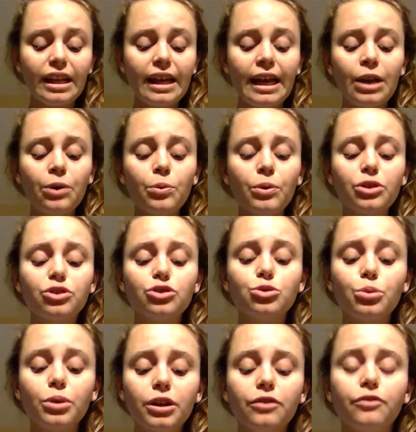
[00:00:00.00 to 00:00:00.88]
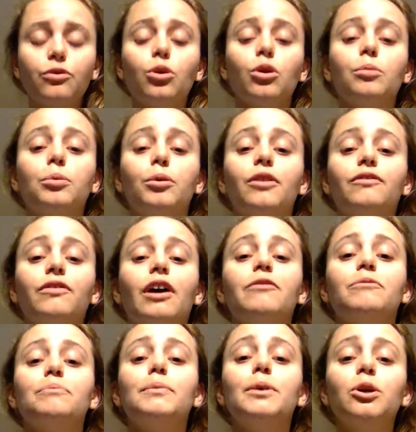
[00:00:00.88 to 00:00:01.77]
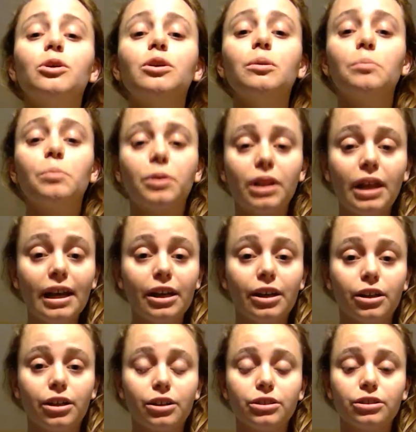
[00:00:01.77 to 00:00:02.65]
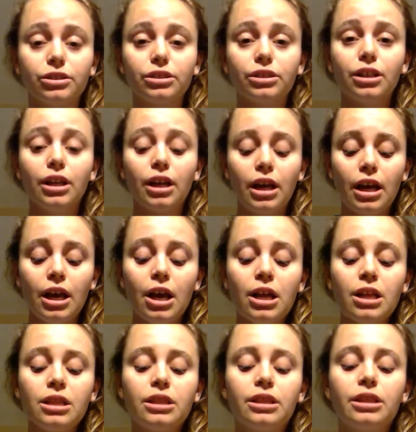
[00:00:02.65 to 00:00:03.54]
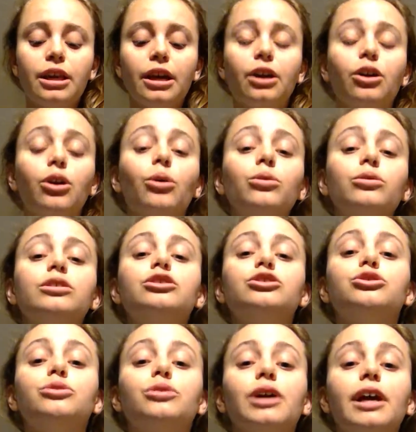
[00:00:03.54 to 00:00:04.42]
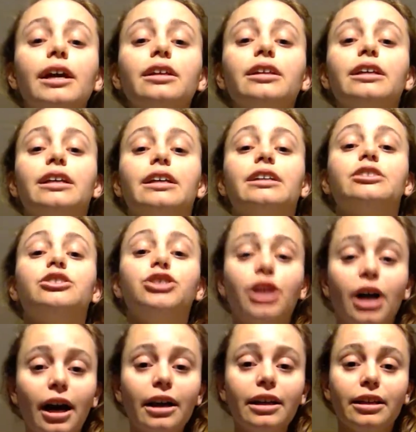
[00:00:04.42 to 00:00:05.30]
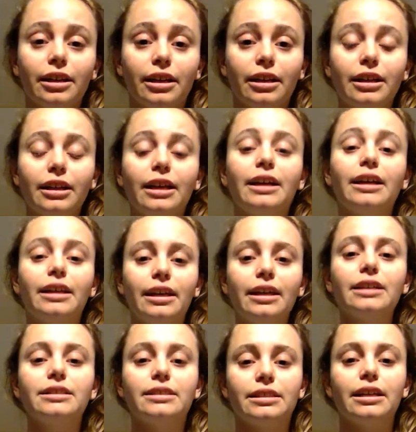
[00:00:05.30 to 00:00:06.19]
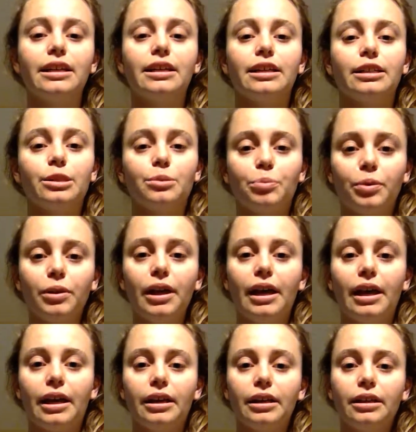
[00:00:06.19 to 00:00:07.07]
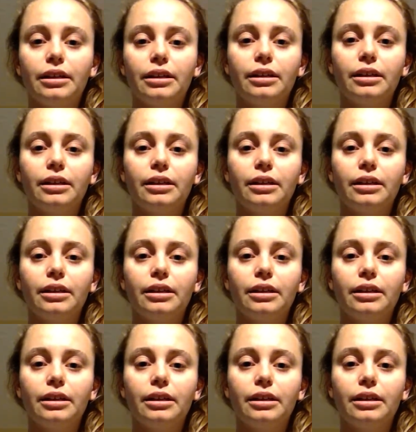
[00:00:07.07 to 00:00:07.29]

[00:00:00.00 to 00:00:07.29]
And with 24.5 million players, they are only trailing China in kids getting to play.